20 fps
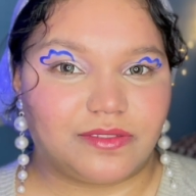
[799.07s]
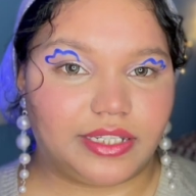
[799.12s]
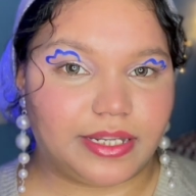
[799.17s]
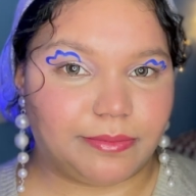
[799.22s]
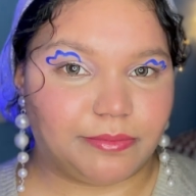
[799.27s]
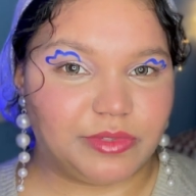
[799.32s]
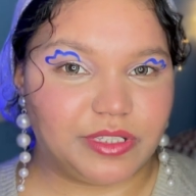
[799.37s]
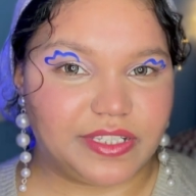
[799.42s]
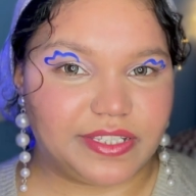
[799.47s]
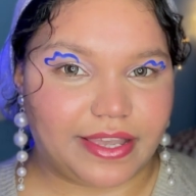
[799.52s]

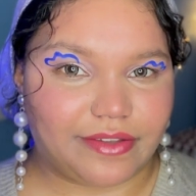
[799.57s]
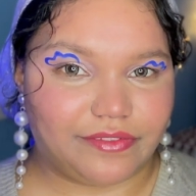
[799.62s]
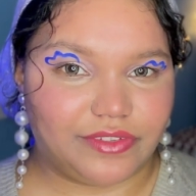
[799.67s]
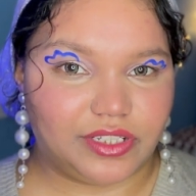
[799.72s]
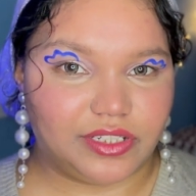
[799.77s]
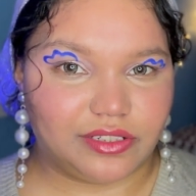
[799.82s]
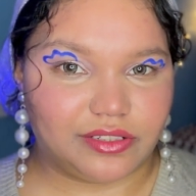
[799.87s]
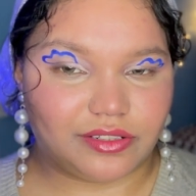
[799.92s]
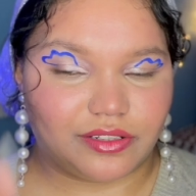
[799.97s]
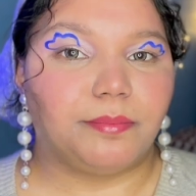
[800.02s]
Number
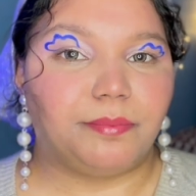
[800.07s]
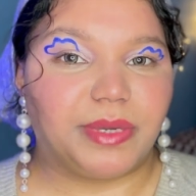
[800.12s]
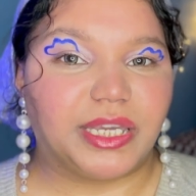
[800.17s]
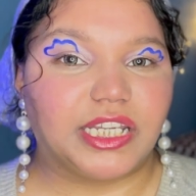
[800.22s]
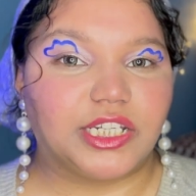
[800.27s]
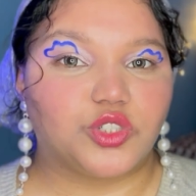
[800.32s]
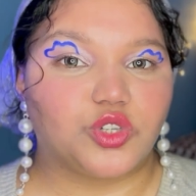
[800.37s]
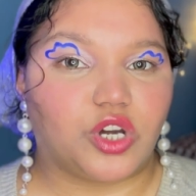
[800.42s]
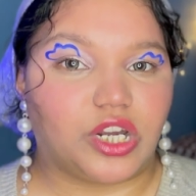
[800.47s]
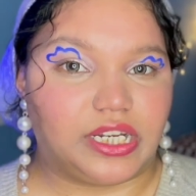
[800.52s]
7,
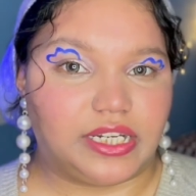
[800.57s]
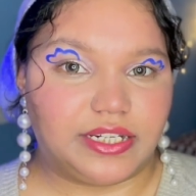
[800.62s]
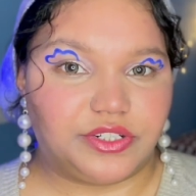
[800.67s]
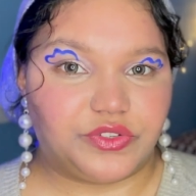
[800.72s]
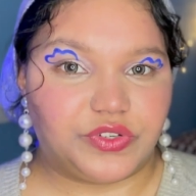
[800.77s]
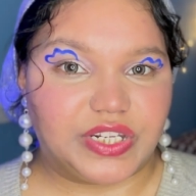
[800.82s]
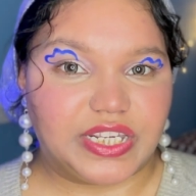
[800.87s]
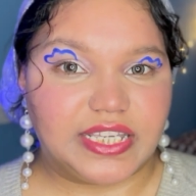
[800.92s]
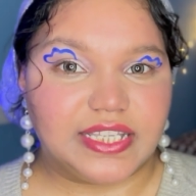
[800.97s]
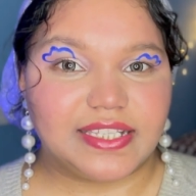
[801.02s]
pick
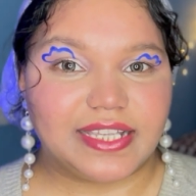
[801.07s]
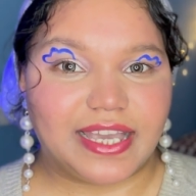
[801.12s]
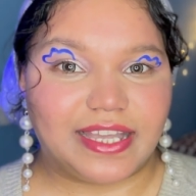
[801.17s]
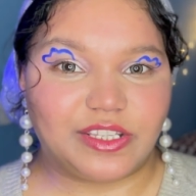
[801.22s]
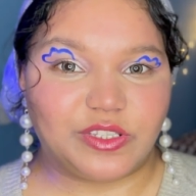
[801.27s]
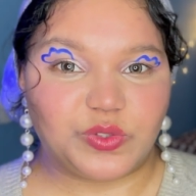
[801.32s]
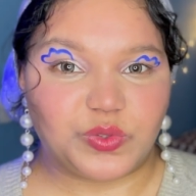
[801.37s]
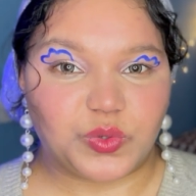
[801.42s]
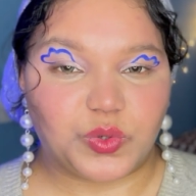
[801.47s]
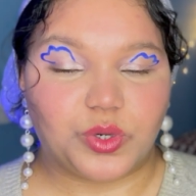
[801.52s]
toiletries and
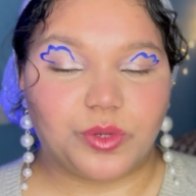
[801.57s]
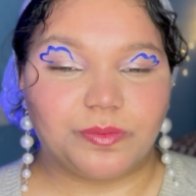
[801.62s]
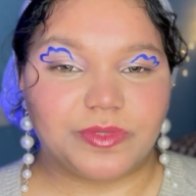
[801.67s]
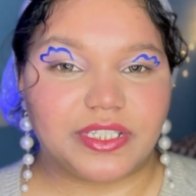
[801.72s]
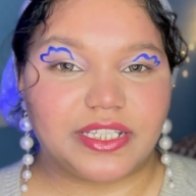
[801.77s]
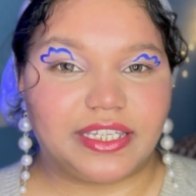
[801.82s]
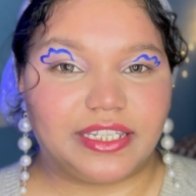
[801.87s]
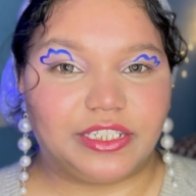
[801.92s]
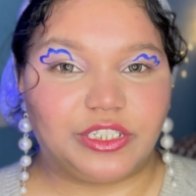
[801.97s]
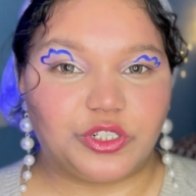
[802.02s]
soaps
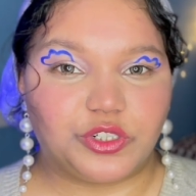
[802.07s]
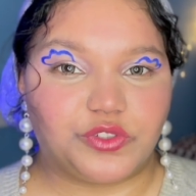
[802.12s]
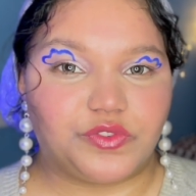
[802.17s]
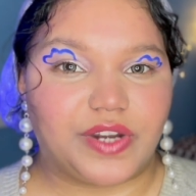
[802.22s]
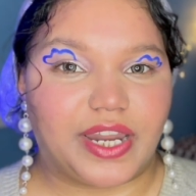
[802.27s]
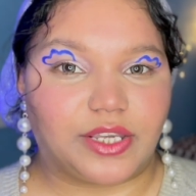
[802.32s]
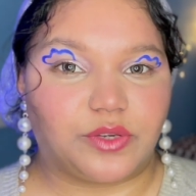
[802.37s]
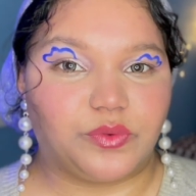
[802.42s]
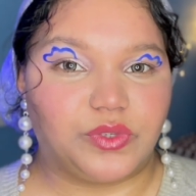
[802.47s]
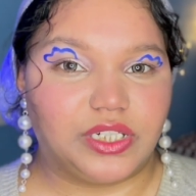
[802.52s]
in your
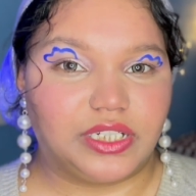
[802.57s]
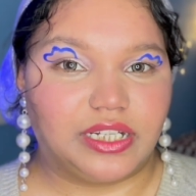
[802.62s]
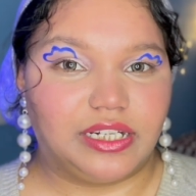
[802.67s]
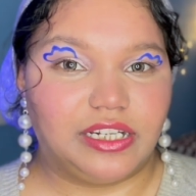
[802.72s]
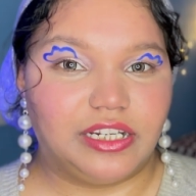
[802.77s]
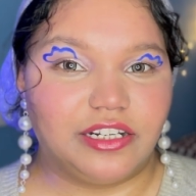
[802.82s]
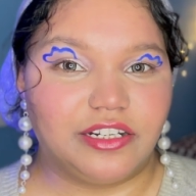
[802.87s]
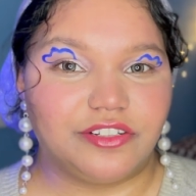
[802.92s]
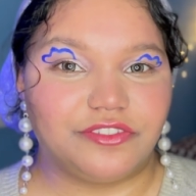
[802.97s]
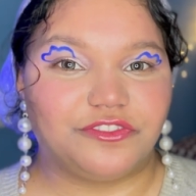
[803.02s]
tranquil
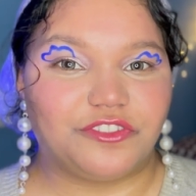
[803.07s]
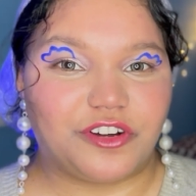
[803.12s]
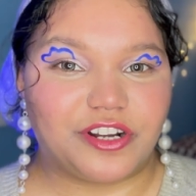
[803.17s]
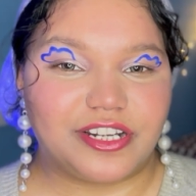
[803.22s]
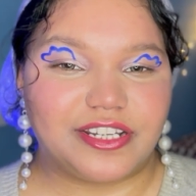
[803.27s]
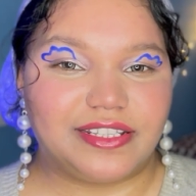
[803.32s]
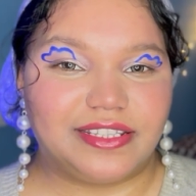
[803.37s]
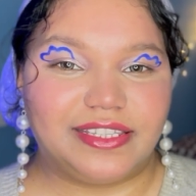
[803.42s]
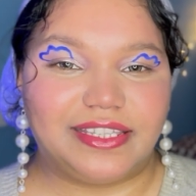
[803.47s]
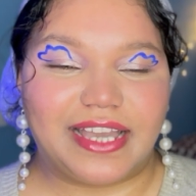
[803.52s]
color for
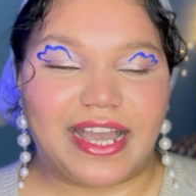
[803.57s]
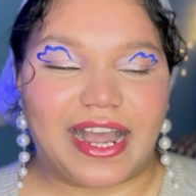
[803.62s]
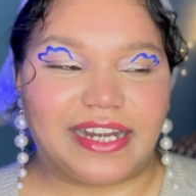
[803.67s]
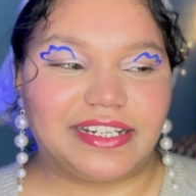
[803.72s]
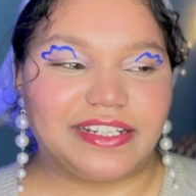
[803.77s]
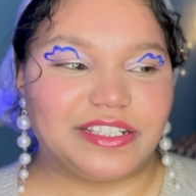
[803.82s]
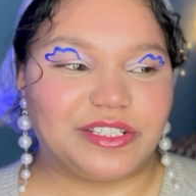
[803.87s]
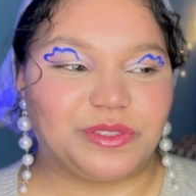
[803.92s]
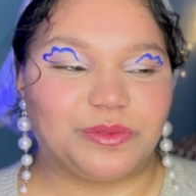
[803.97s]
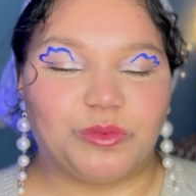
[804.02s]

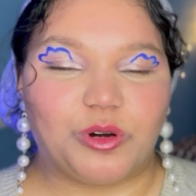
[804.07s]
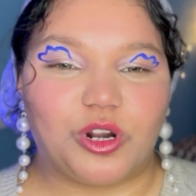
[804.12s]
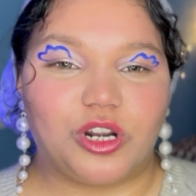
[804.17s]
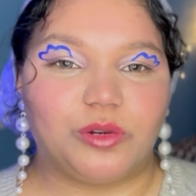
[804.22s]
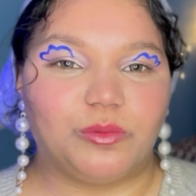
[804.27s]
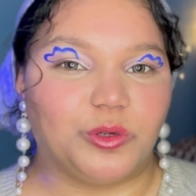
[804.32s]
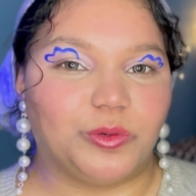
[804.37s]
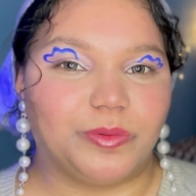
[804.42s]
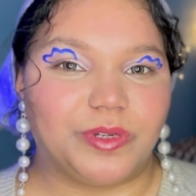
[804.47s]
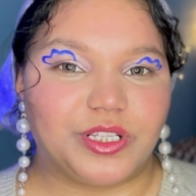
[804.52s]
that small
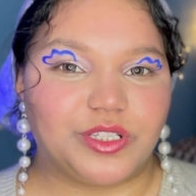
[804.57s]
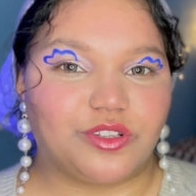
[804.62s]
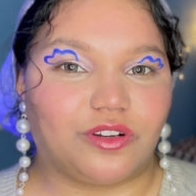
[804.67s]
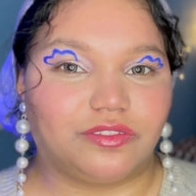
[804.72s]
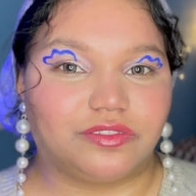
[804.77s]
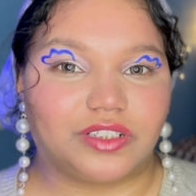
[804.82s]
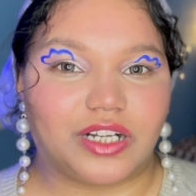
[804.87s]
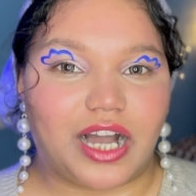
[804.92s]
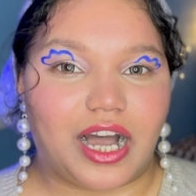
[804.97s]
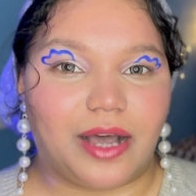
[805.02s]
moments
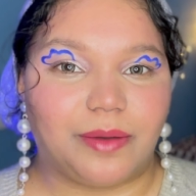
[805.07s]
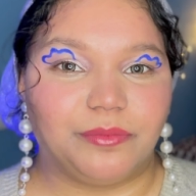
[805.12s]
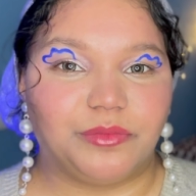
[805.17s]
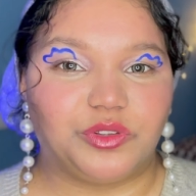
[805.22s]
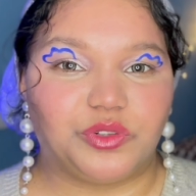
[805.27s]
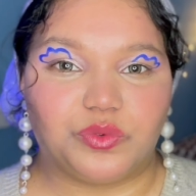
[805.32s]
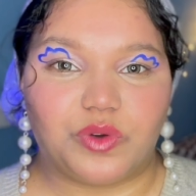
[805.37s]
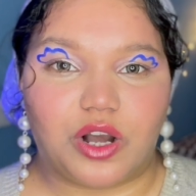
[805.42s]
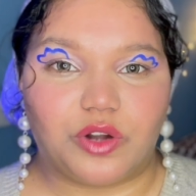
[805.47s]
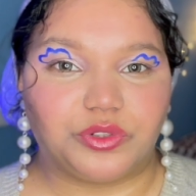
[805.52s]
of calm
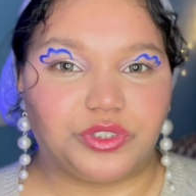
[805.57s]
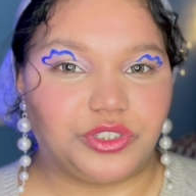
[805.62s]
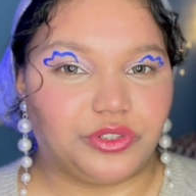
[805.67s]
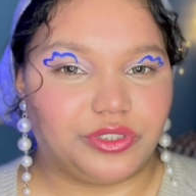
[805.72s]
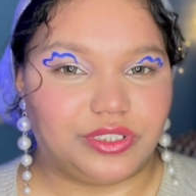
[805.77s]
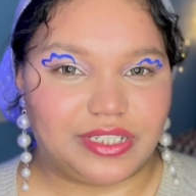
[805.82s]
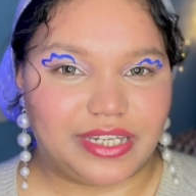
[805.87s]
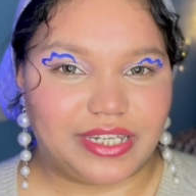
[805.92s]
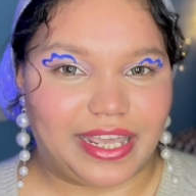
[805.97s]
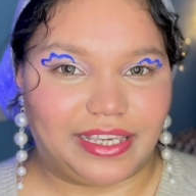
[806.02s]
throughout your
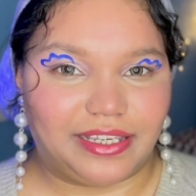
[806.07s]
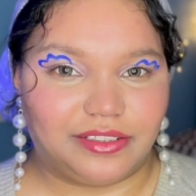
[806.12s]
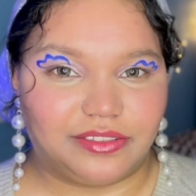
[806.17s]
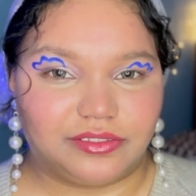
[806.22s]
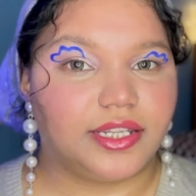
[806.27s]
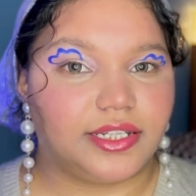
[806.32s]
day.